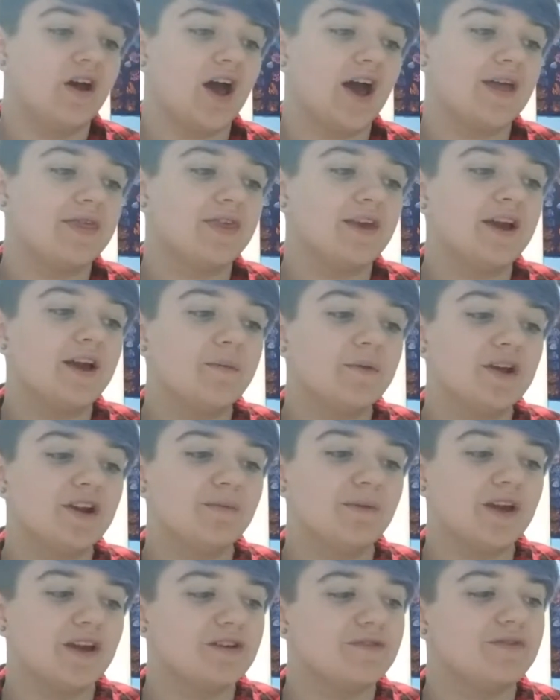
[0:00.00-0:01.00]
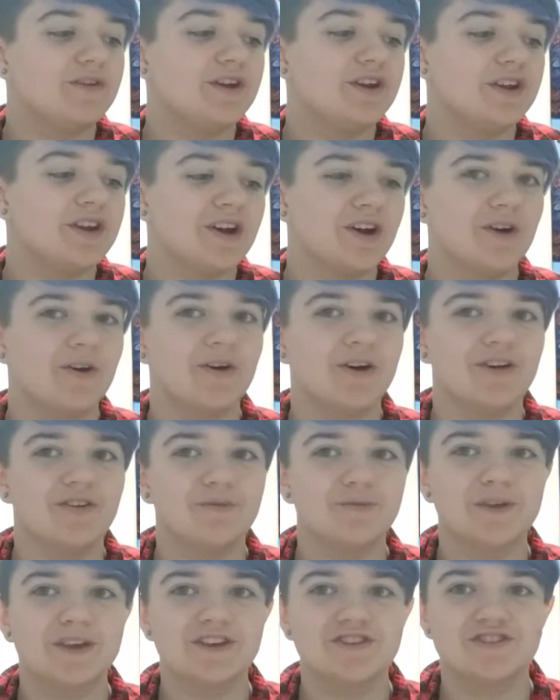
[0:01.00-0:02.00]
I think I'm going to make a video
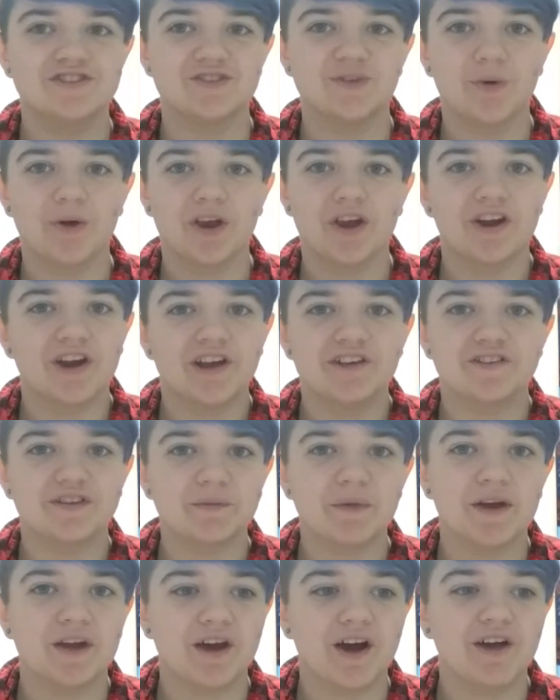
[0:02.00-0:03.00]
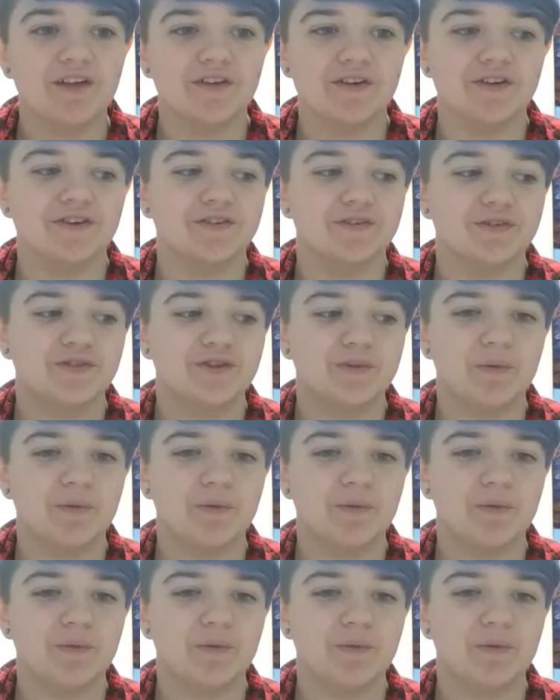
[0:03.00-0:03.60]
of me just organizing my colors